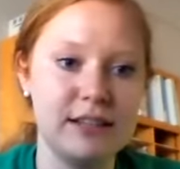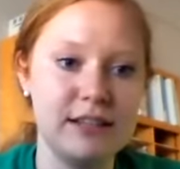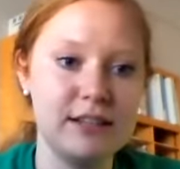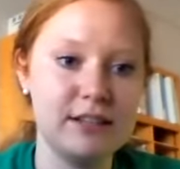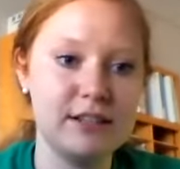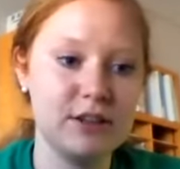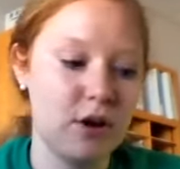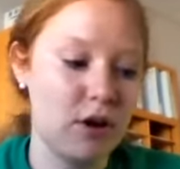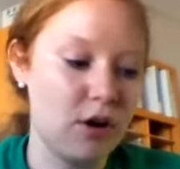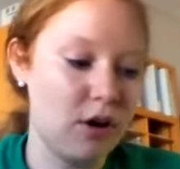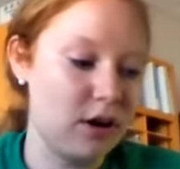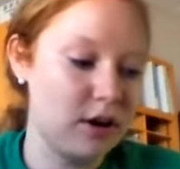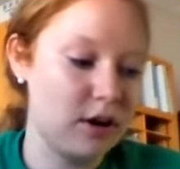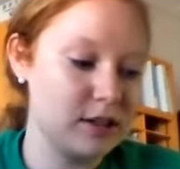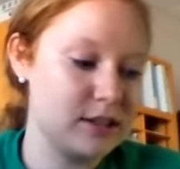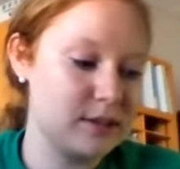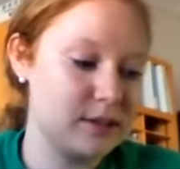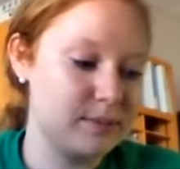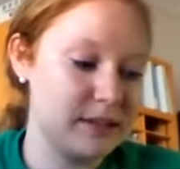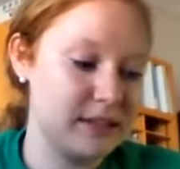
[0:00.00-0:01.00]
these
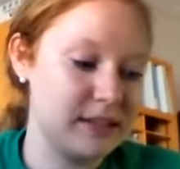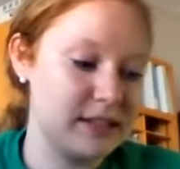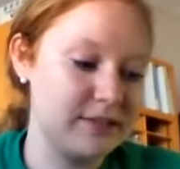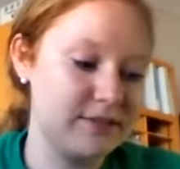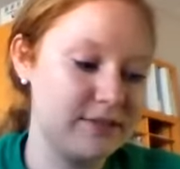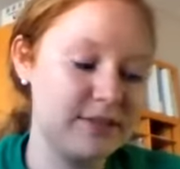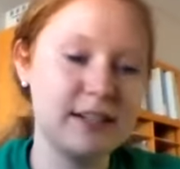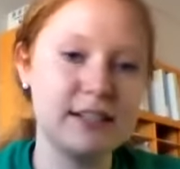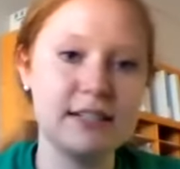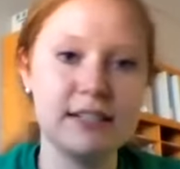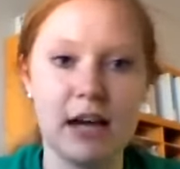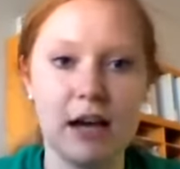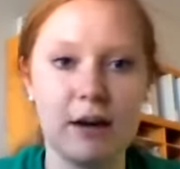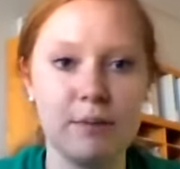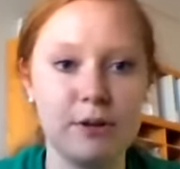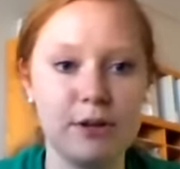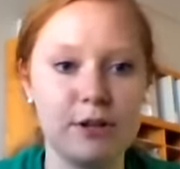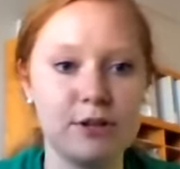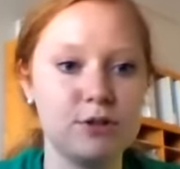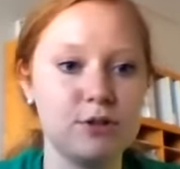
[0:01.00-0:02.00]
are specific
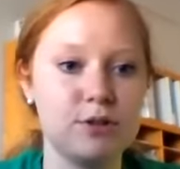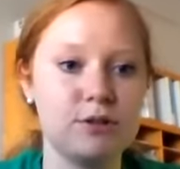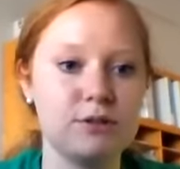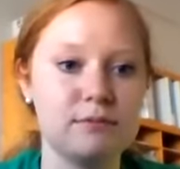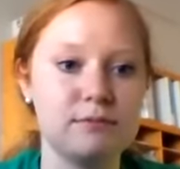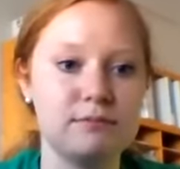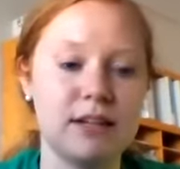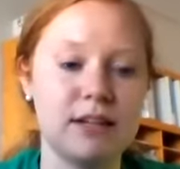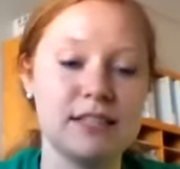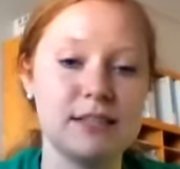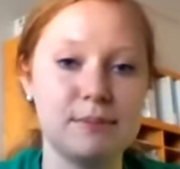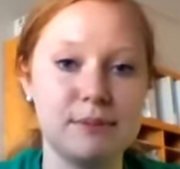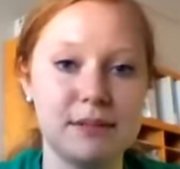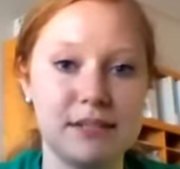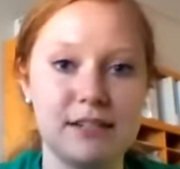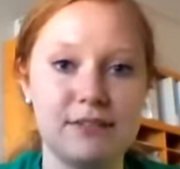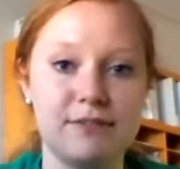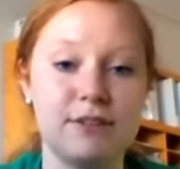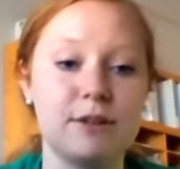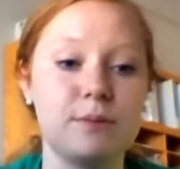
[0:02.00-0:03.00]
topics, or not
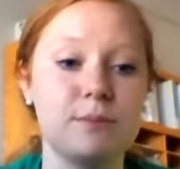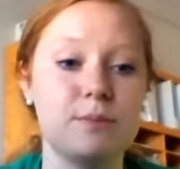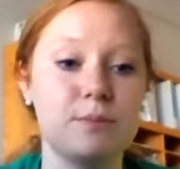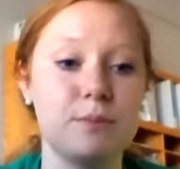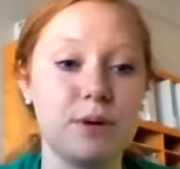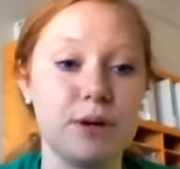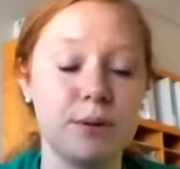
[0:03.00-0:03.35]
specific,